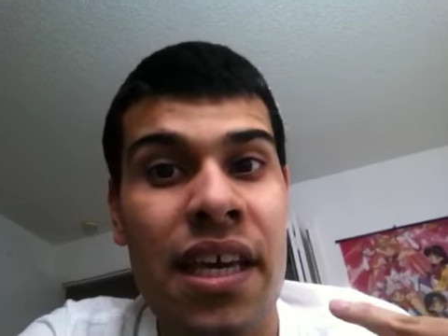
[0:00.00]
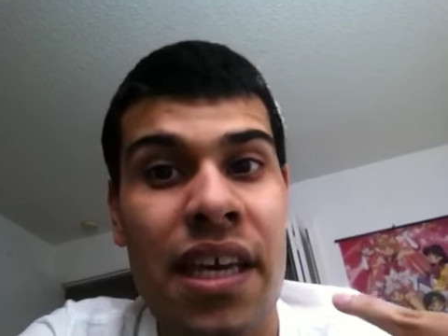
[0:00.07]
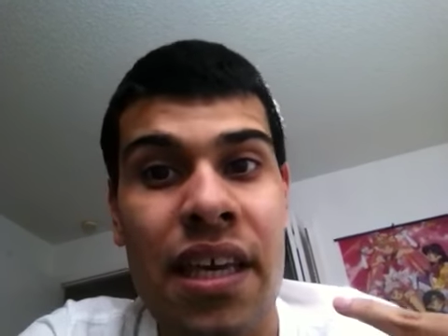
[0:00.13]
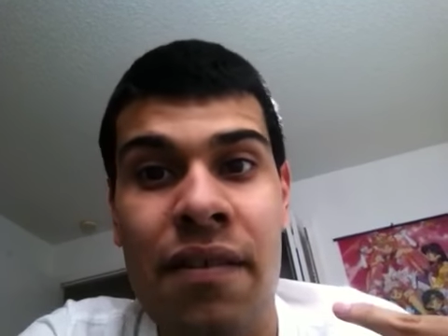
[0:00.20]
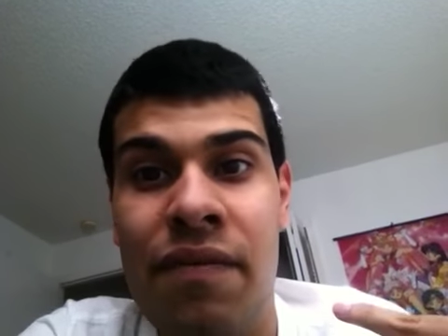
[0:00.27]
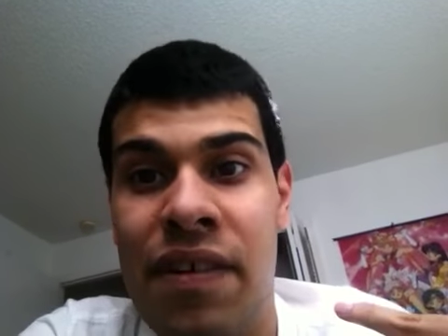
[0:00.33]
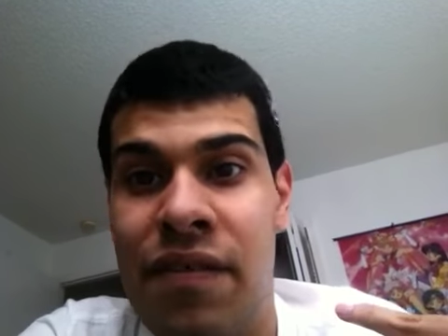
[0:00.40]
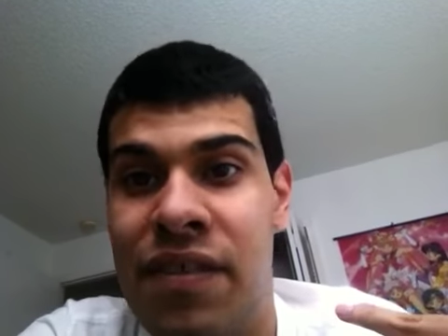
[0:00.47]

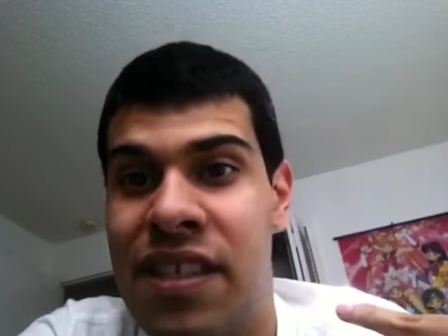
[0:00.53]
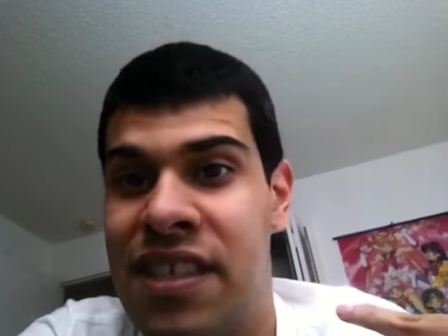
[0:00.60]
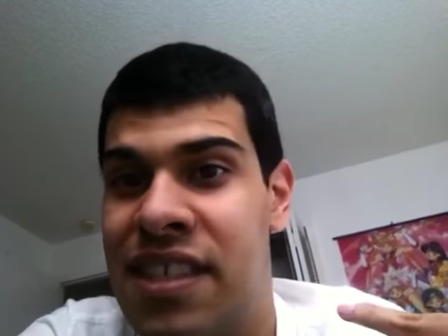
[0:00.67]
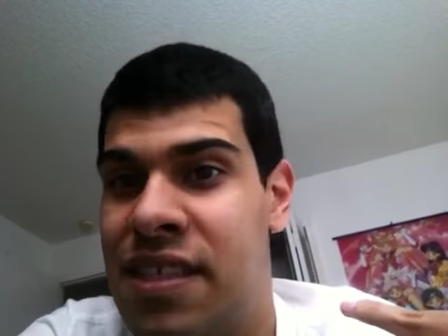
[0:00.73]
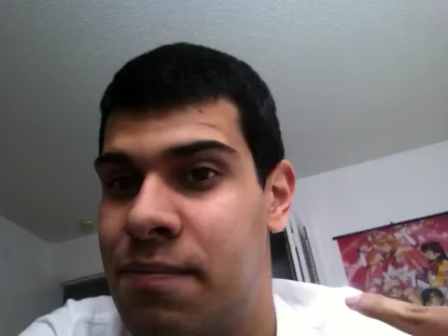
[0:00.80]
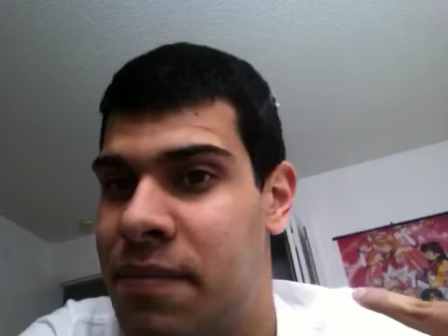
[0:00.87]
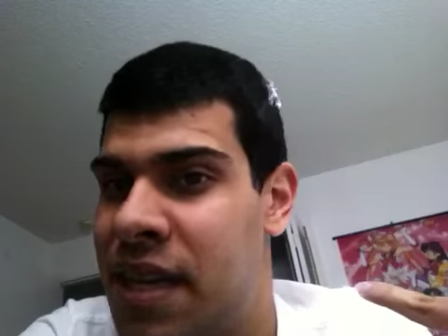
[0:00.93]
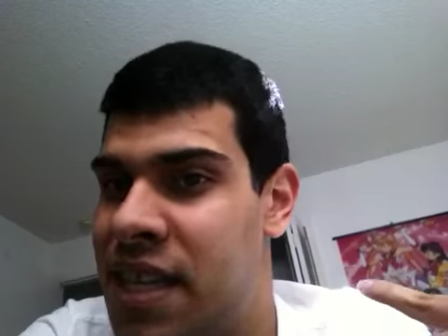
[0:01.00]
even if this
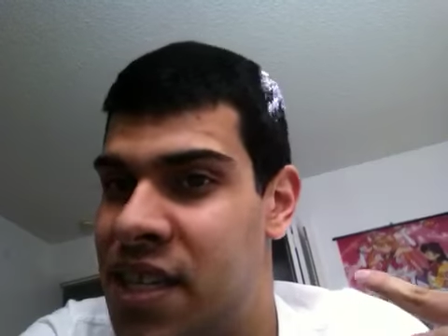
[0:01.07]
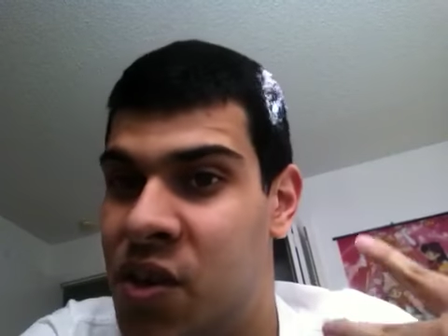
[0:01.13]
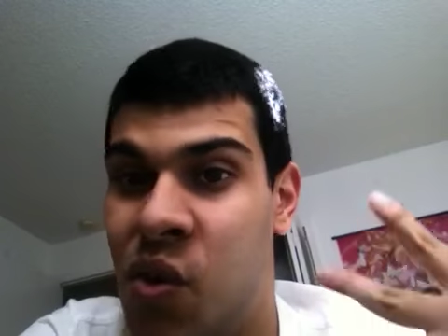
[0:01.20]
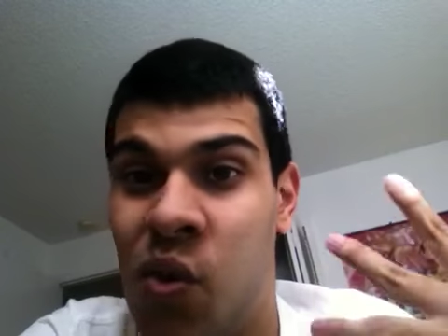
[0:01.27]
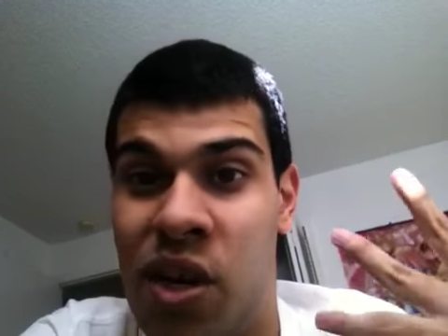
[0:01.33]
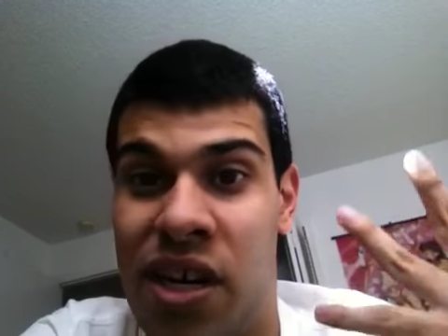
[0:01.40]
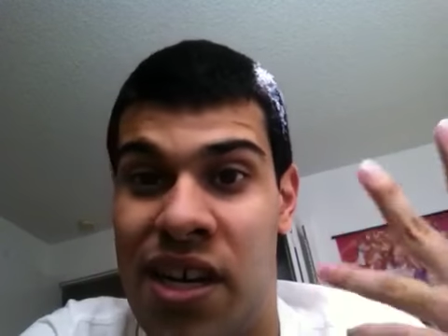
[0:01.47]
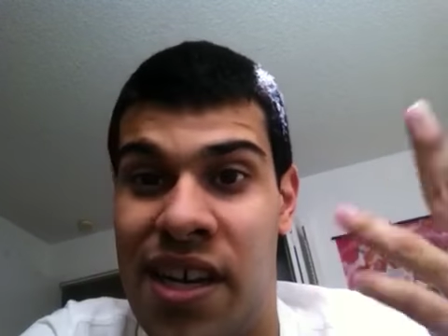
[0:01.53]
is made
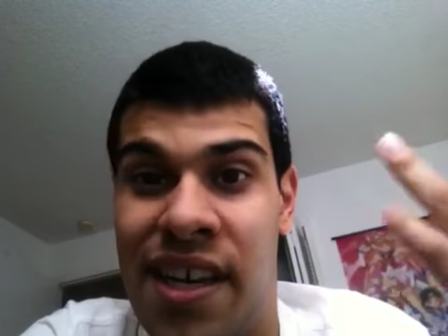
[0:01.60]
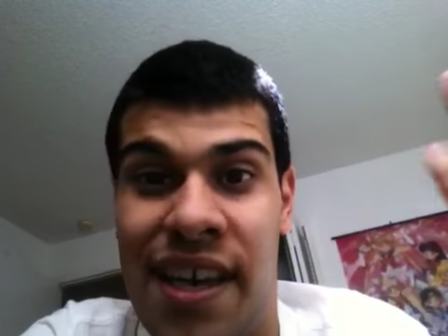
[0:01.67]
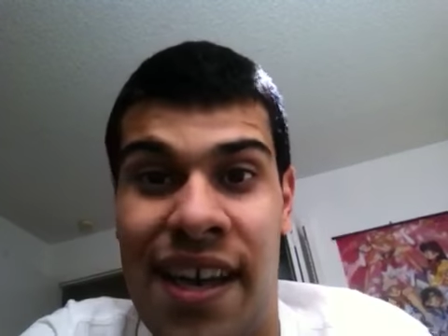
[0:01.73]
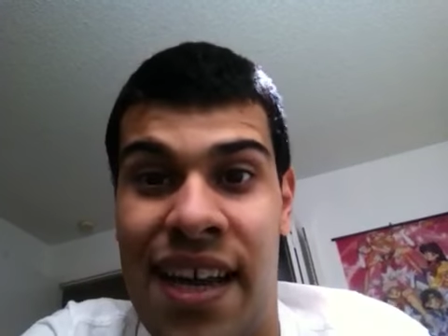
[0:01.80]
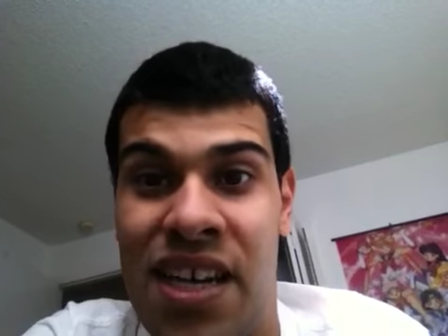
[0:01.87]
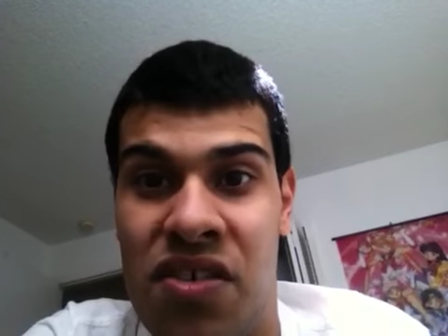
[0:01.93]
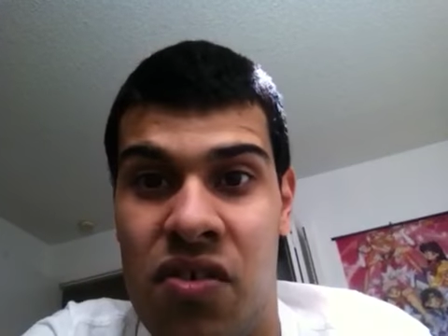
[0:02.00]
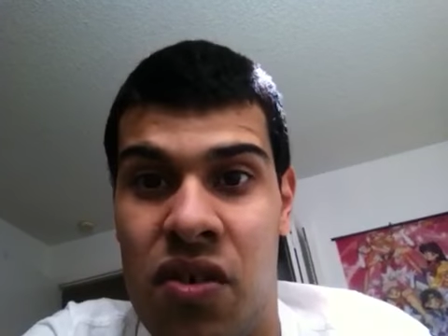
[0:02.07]
toward the
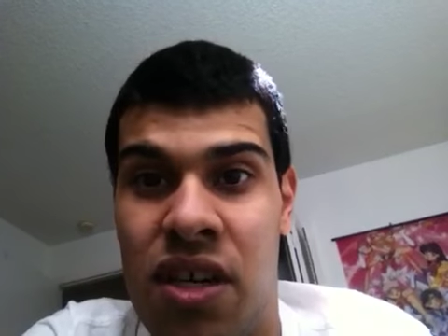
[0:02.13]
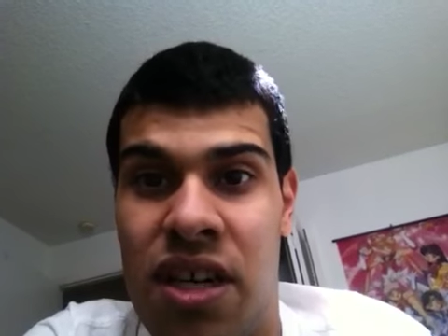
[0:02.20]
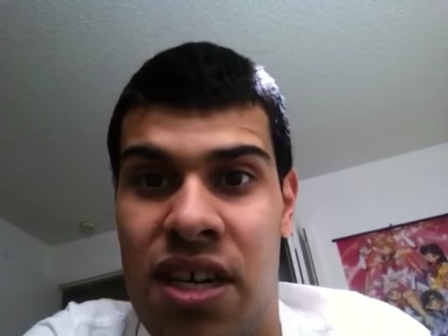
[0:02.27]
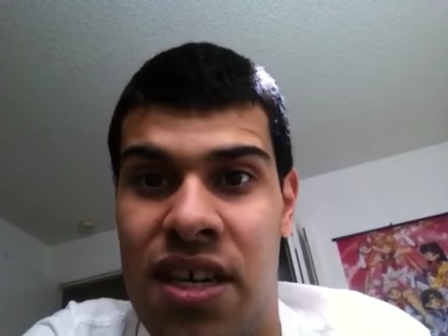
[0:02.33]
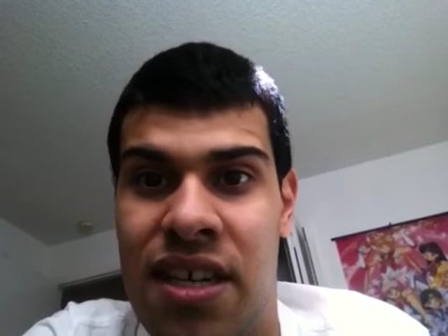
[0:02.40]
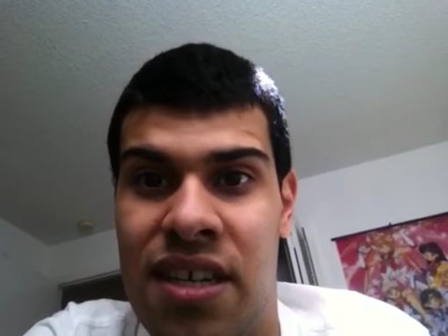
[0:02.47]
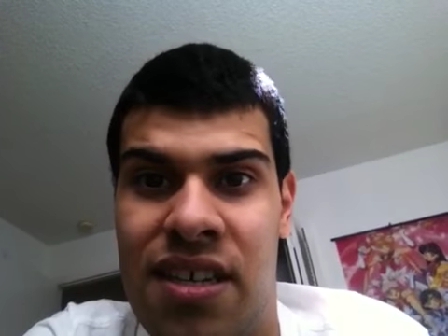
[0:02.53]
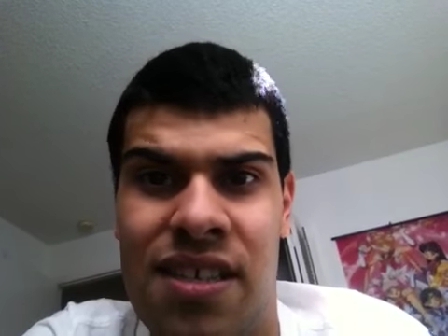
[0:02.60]
casual
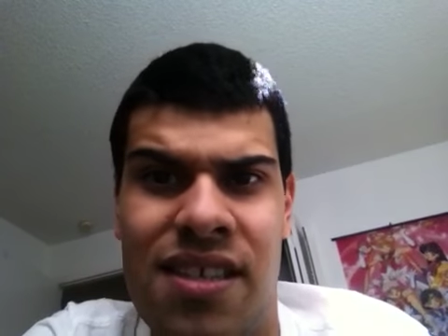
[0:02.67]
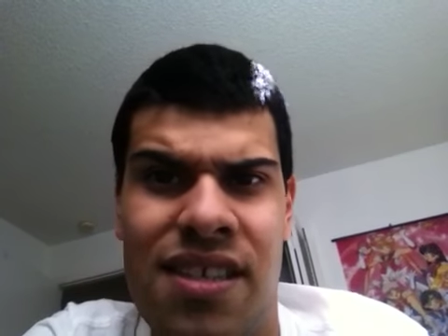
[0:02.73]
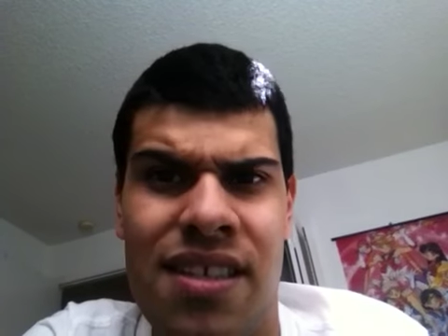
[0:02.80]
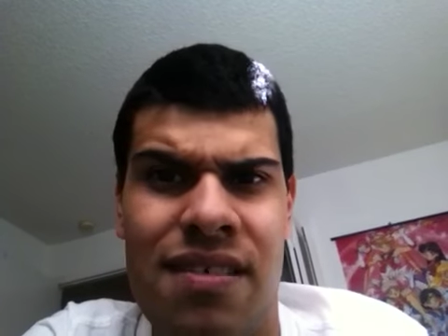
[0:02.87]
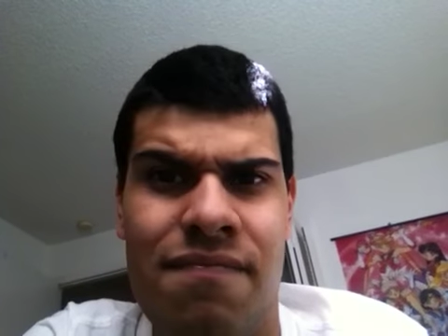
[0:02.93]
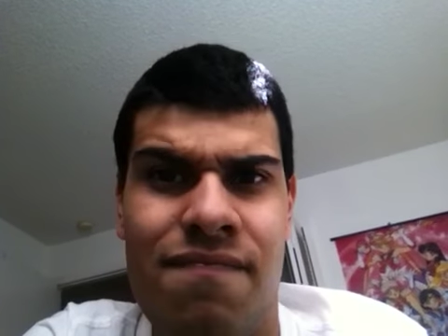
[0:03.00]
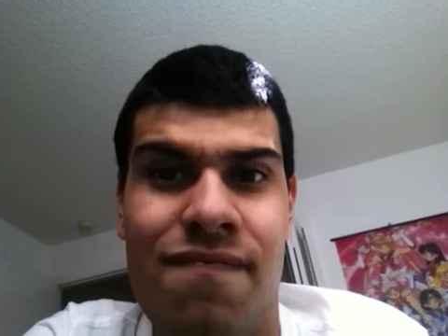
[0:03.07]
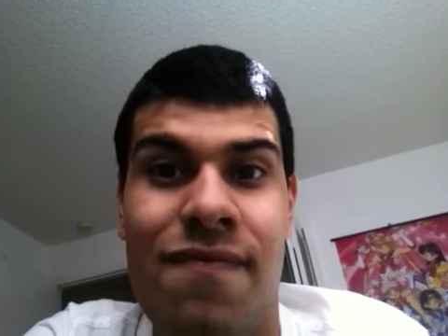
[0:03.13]
audience,
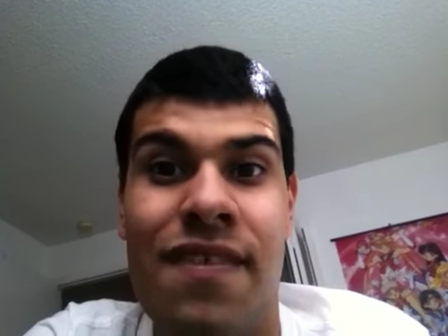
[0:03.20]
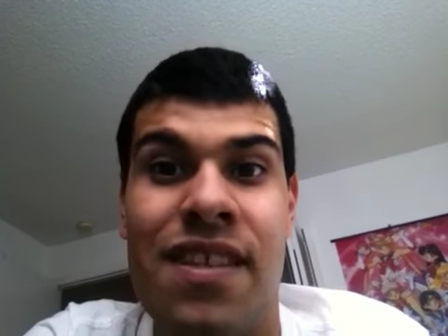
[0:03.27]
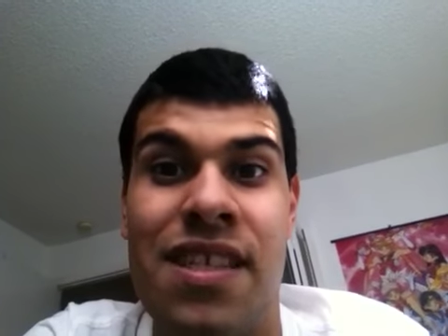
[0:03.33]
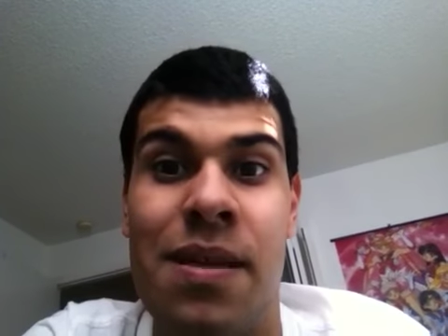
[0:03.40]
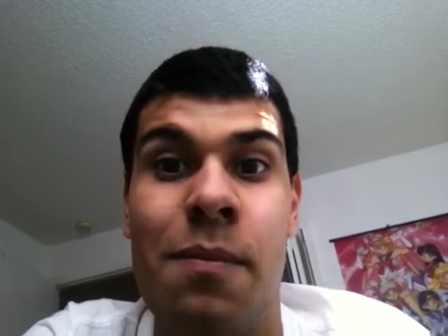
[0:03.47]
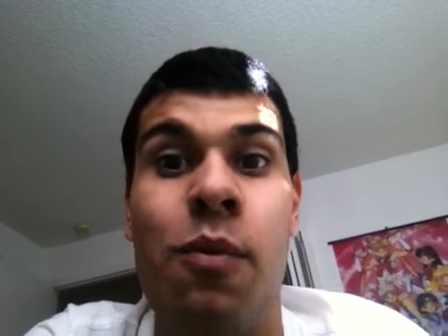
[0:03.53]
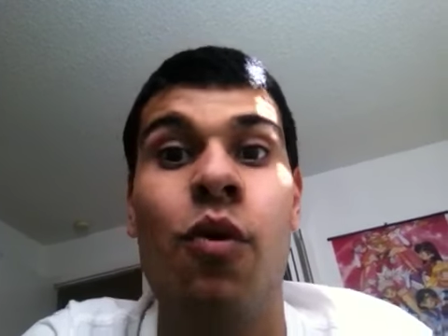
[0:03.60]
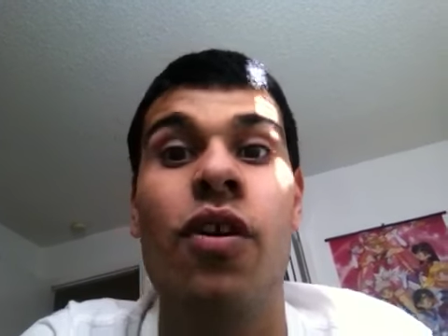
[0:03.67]

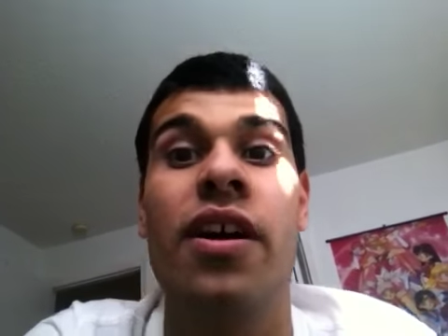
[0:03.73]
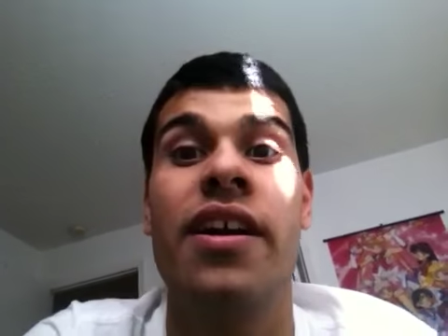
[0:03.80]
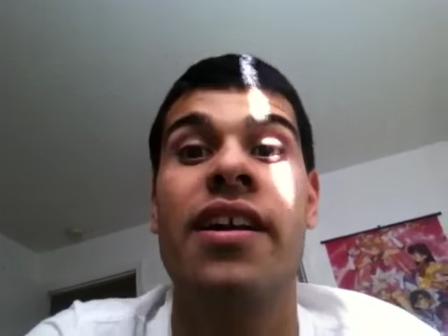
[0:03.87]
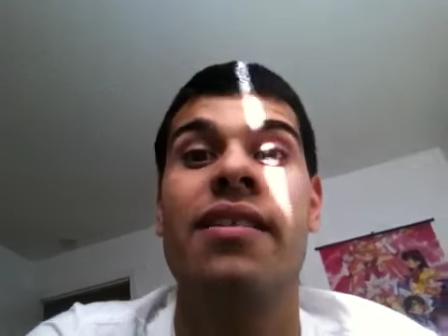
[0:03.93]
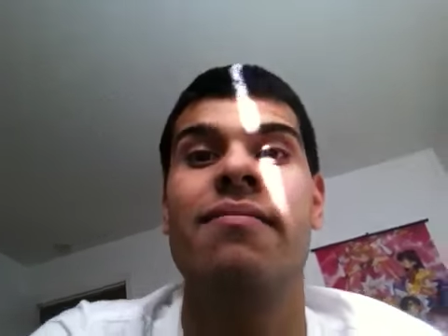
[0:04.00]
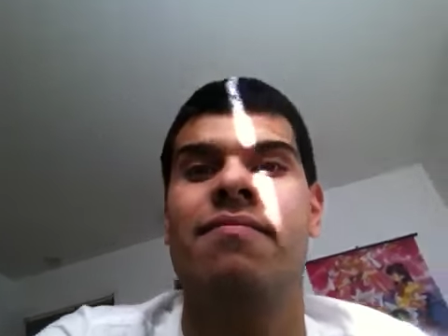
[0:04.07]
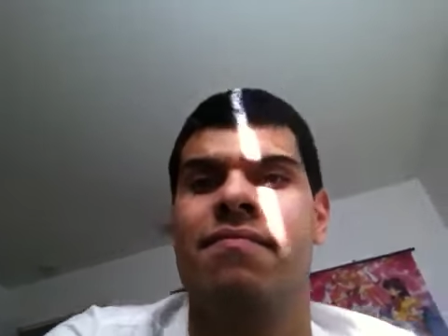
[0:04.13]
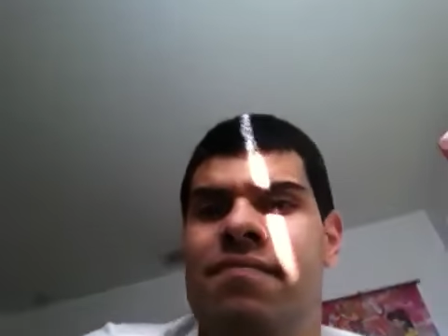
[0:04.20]
support
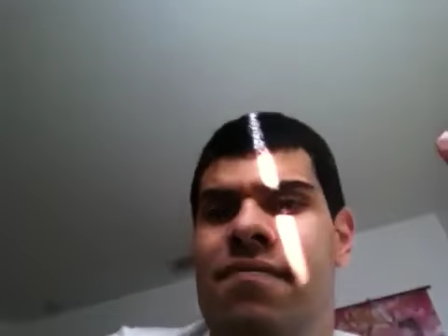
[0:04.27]
it.